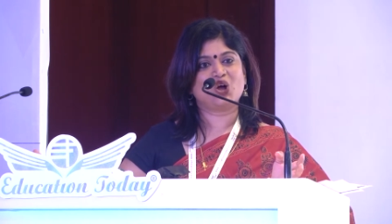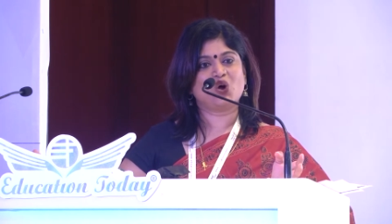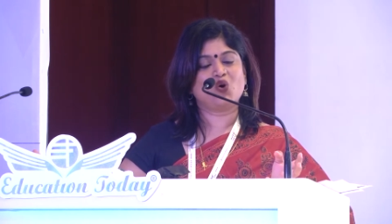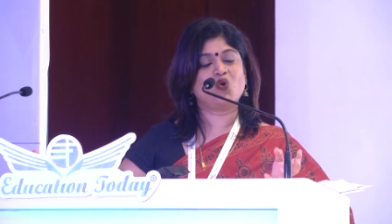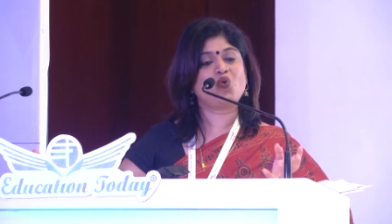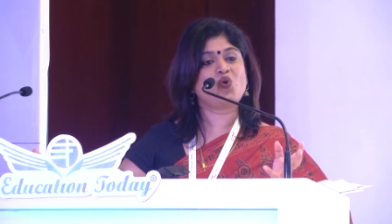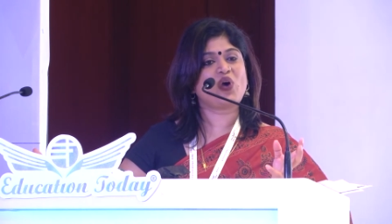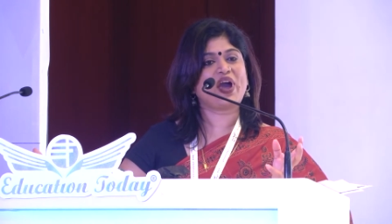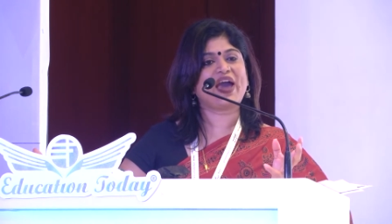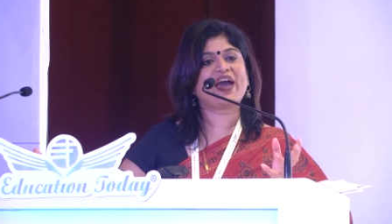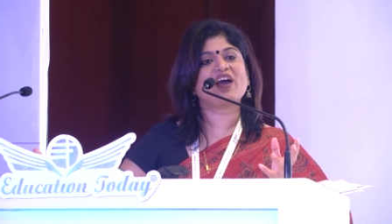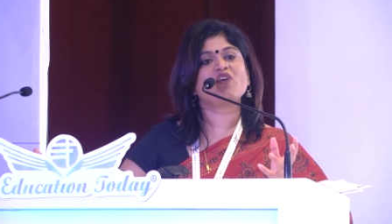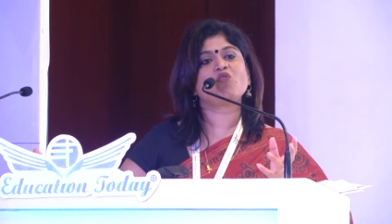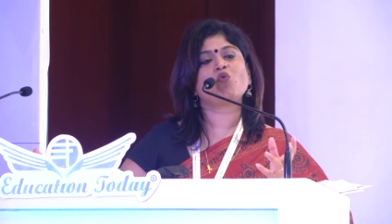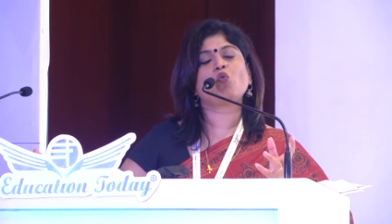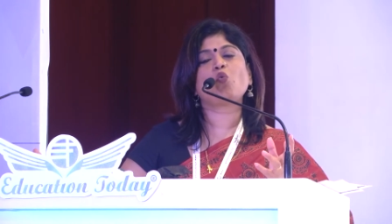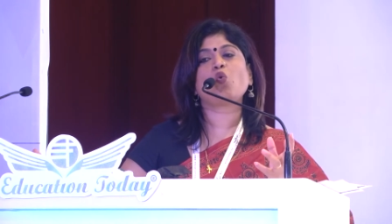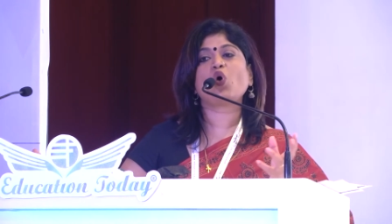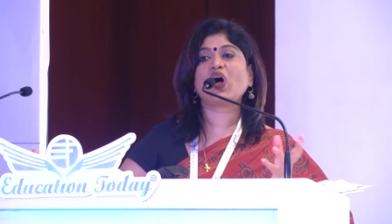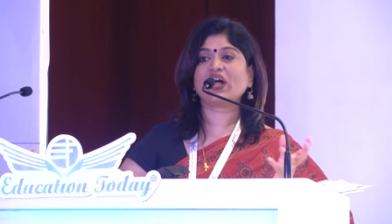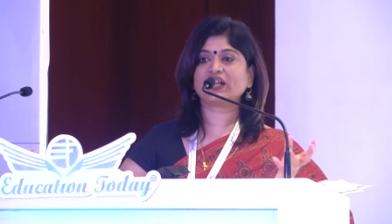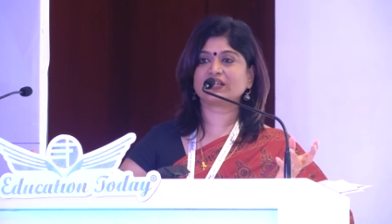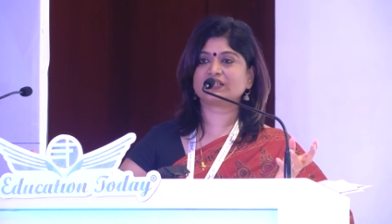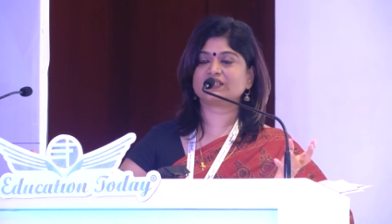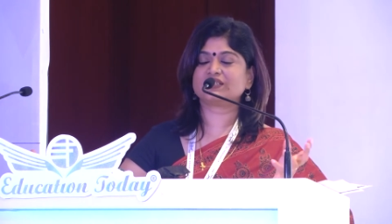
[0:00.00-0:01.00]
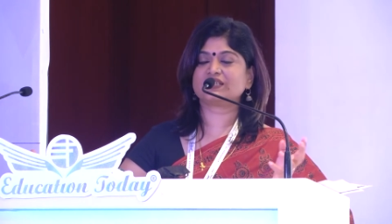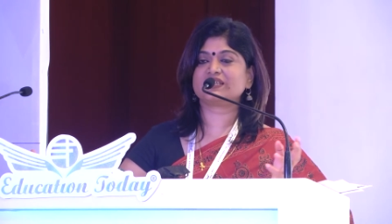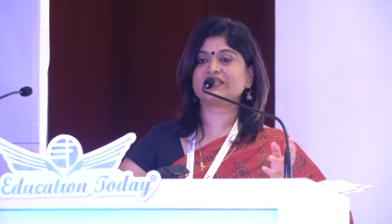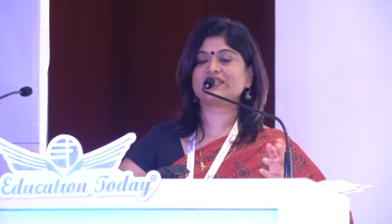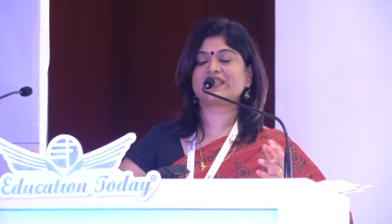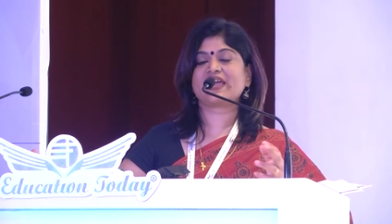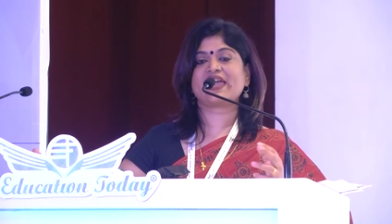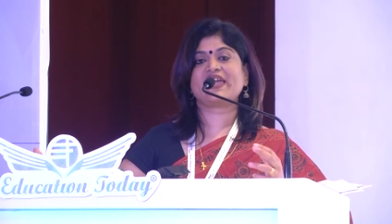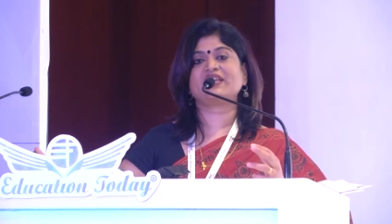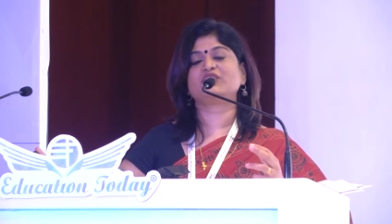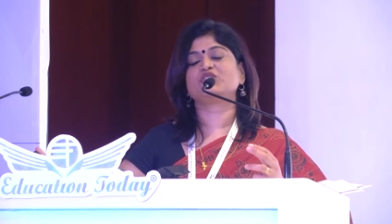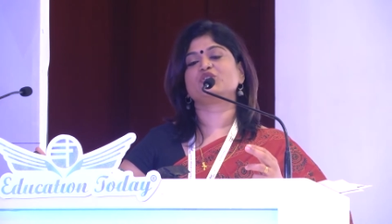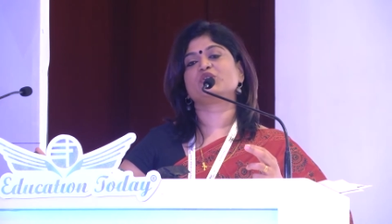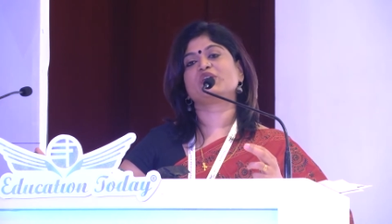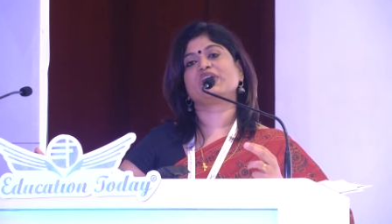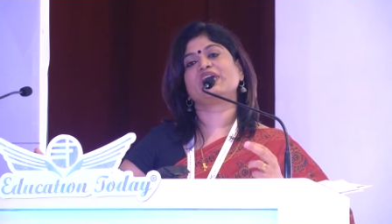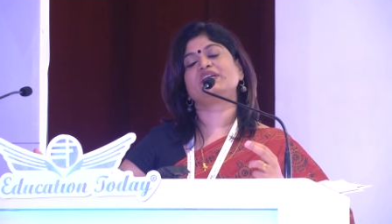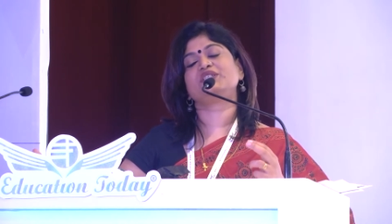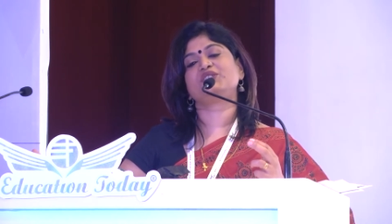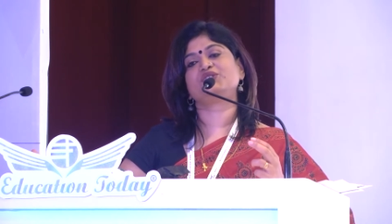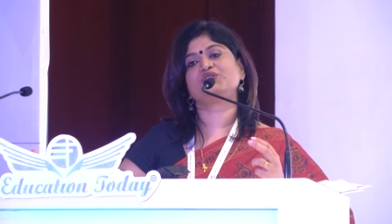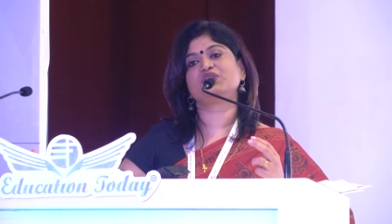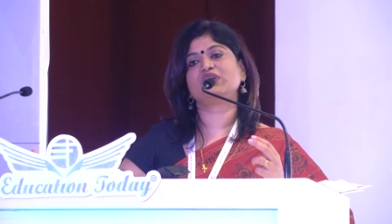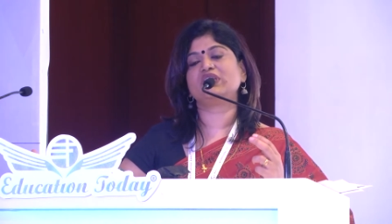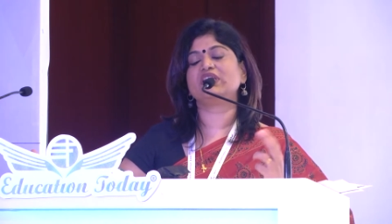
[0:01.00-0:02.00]
who have worked in the
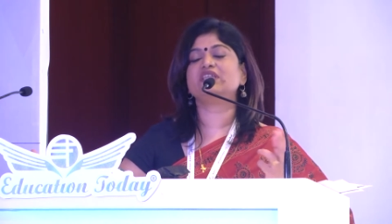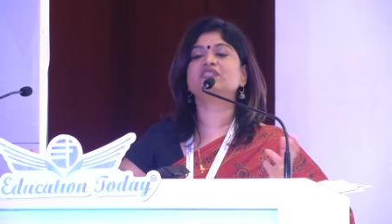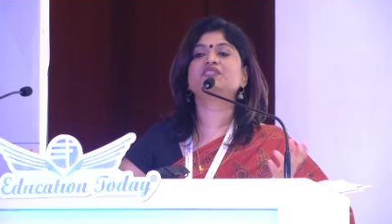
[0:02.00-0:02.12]
educational